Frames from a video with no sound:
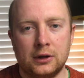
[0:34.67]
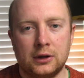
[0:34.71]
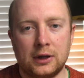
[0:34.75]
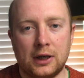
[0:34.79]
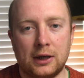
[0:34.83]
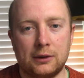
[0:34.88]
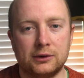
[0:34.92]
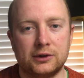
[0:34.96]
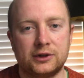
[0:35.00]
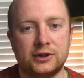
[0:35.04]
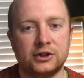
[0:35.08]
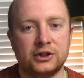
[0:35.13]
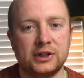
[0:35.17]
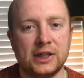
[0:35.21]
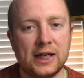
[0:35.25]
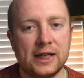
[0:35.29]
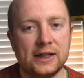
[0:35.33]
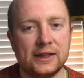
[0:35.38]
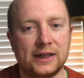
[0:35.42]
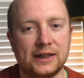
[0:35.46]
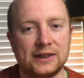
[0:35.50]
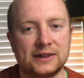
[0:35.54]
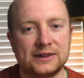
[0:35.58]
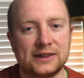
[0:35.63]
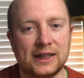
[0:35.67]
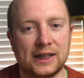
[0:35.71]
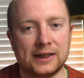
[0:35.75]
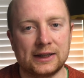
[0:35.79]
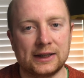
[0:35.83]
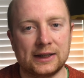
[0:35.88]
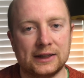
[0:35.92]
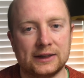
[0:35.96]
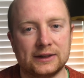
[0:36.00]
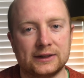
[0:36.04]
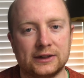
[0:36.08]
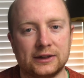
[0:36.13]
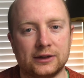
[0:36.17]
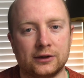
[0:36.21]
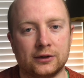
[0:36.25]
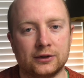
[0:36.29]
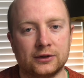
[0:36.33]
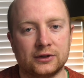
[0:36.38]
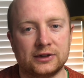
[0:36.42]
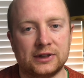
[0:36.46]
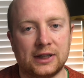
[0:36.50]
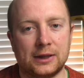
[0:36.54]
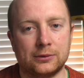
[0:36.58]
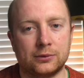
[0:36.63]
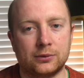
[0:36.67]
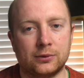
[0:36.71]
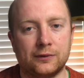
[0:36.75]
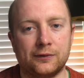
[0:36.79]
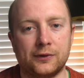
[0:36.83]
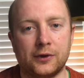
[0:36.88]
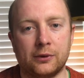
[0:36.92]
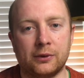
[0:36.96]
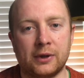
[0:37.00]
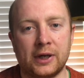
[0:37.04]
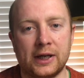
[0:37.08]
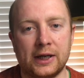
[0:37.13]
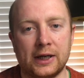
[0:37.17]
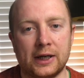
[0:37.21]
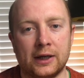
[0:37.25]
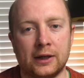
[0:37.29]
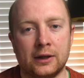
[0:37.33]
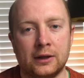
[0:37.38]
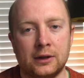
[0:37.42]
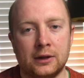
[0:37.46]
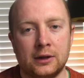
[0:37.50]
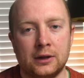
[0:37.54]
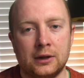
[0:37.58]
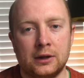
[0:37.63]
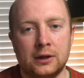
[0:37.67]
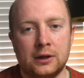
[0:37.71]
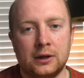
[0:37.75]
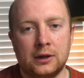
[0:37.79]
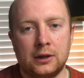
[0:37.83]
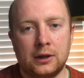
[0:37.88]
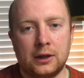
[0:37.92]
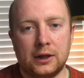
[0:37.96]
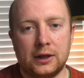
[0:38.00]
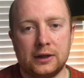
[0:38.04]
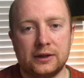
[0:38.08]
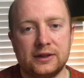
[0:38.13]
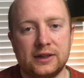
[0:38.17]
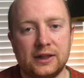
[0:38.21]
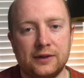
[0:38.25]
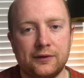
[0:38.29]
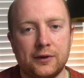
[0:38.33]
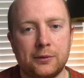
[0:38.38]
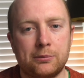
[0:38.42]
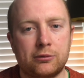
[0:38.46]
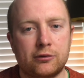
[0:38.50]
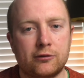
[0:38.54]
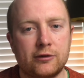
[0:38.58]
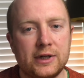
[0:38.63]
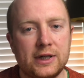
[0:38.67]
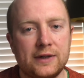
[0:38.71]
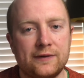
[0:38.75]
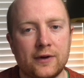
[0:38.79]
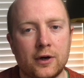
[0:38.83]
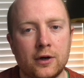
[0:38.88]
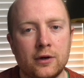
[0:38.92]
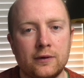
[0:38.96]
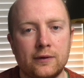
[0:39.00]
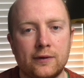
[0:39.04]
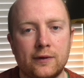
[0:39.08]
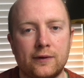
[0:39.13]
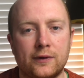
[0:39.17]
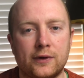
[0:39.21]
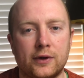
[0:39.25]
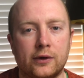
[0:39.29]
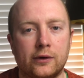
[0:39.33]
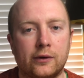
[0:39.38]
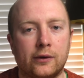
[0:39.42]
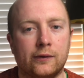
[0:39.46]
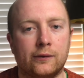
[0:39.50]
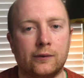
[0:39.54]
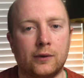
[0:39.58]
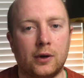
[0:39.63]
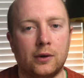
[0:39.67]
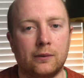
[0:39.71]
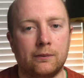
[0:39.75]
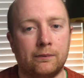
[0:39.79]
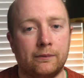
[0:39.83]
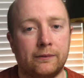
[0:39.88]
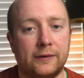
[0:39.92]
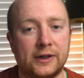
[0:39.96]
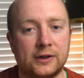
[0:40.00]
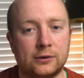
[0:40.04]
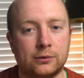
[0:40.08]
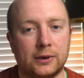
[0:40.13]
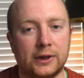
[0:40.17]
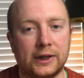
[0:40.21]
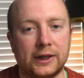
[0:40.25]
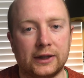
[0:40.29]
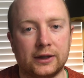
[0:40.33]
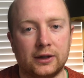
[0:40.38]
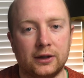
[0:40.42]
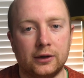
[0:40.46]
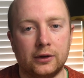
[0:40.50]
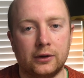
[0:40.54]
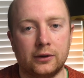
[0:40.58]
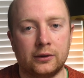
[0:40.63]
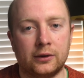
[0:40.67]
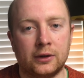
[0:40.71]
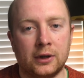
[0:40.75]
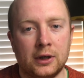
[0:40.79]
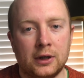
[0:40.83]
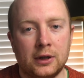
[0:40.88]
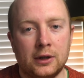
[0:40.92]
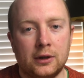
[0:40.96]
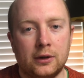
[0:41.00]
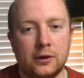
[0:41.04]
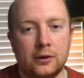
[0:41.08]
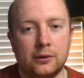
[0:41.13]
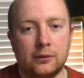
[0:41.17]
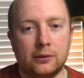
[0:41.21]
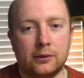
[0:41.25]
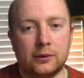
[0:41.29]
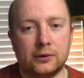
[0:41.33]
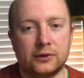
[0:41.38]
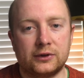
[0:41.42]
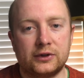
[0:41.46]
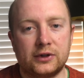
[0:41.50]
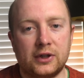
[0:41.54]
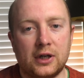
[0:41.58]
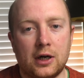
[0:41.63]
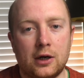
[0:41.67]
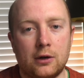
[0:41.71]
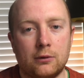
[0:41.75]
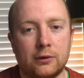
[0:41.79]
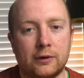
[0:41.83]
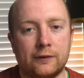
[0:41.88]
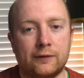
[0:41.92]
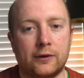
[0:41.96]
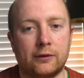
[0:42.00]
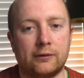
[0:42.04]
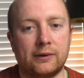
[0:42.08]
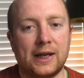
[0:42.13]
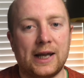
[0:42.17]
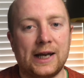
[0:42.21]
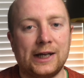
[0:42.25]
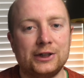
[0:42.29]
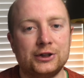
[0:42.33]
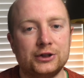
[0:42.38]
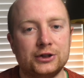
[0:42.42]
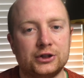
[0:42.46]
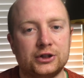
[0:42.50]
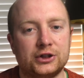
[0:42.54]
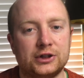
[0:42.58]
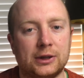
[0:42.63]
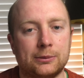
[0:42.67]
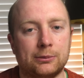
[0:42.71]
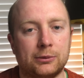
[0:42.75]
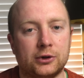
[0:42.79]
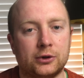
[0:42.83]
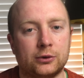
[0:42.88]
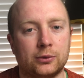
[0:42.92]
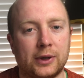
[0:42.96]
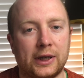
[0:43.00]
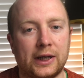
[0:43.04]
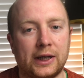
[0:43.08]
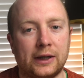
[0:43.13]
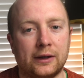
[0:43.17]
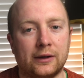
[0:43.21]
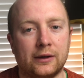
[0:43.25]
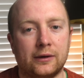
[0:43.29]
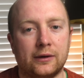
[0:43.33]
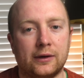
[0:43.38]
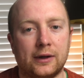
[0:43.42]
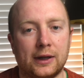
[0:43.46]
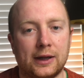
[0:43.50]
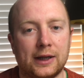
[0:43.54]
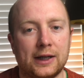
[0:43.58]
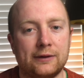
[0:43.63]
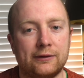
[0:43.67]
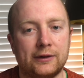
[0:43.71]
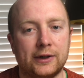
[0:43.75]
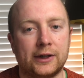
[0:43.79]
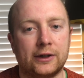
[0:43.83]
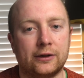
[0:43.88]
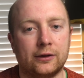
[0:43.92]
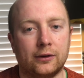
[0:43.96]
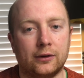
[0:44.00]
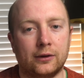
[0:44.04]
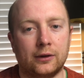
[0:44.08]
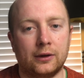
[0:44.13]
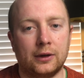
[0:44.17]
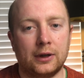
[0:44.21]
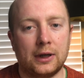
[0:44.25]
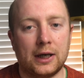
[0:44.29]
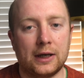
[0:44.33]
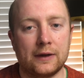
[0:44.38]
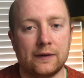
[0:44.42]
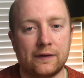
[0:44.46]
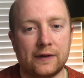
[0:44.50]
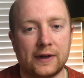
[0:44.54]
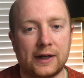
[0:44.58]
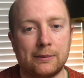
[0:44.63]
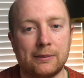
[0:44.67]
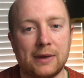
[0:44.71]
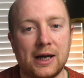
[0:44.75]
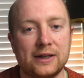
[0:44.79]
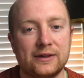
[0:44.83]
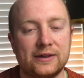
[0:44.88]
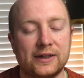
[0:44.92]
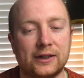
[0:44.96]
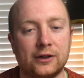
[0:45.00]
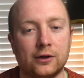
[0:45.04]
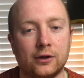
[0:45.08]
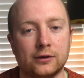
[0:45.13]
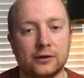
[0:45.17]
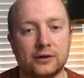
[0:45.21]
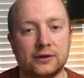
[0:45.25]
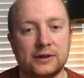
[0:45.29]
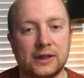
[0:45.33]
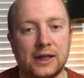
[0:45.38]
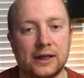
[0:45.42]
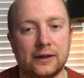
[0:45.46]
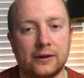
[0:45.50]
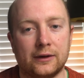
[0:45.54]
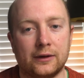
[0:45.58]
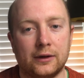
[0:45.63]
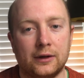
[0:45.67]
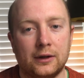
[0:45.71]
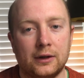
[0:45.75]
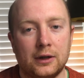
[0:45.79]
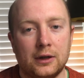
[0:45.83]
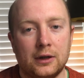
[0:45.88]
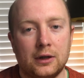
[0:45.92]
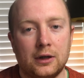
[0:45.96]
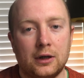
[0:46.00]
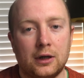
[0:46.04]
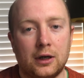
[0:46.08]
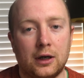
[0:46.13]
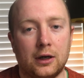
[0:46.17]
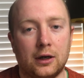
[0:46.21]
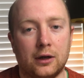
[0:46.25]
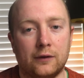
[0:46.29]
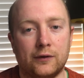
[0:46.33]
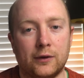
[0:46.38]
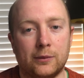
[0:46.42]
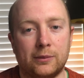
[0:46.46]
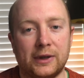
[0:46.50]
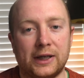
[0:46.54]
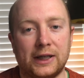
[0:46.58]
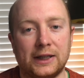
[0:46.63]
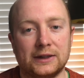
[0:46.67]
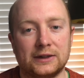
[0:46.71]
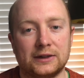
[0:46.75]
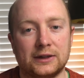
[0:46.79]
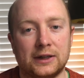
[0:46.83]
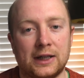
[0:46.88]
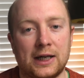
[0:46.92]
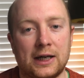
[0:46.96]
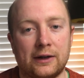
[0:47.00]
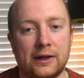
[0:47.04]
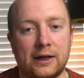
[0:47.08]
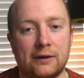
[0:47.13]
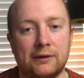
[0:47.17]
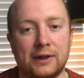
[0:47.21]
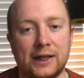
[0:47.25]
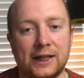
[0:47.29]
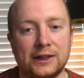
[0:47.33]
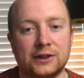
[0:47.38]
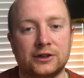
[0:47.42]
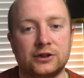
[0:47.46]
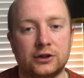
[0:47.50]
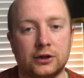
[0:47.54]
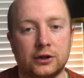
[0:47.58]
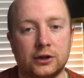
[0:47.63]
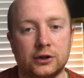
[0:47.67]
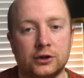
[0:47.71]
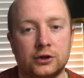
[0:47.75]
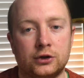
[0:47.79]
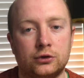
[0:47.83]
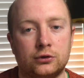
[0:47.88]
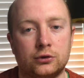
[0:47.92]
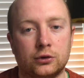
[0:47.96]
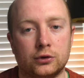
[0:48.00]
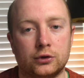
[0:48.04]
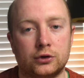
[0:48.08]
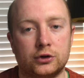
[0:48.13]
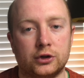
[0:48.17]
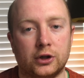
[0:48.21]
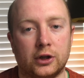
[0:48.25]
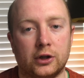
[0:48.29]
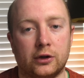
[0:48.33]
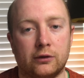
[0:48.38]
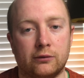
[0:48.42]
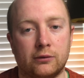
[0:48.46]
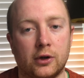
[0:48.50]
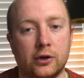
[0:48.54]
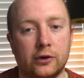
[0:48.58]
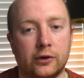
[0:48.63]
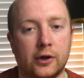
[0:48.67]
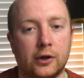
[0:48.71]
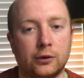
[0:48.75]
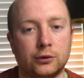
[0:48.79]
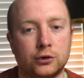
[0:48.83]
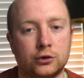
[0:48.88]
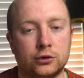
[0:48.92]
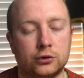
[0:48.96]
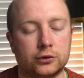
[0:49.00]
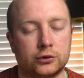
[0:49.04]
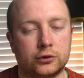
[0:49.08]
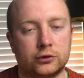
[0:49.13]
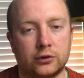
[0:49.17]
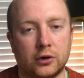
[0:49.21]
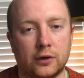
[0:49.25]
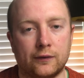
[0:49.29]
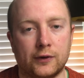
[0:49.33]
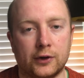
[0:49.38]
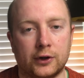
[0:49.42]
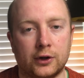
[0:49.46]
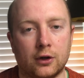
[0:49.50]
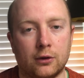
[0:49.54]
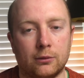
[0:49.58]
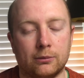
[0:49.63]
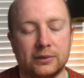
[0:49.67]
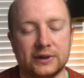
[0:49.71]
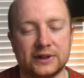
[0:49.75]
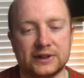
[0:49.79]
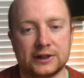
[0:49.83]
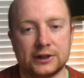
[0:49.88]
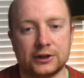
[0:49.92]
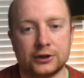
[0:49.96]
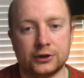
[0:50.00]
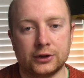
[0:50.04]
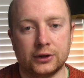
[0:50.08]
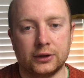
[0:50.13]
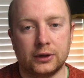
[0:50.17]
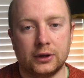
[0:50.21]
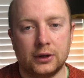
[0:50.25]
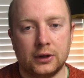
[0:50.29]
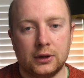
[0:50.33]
I want to share these techniques and concepts with you here. To give a brief overview of what this will include, we'll start with the relationship between the lyrical and thematic content of the piece and how that relates to the structure, the Rondo structure of the composition.